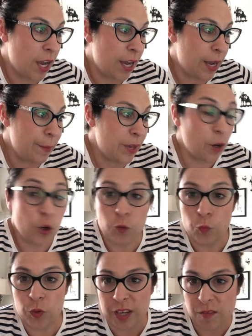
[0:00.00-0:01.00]
it
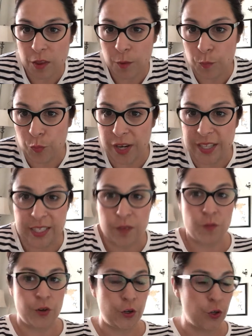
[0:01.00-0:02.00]
will give you the
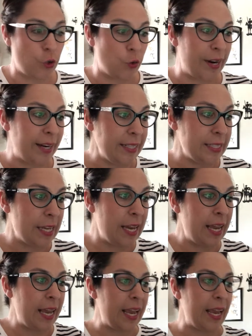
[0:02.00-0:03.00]
breakdown for your grades
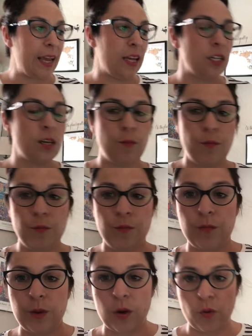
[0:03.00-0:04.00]
and
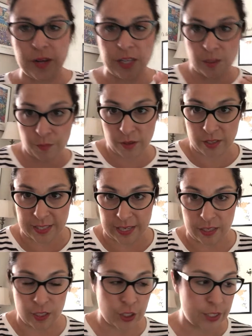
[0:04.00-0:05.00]
according to
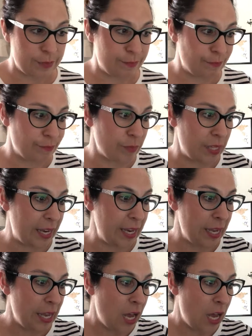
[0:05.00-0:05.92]
percentages, okay?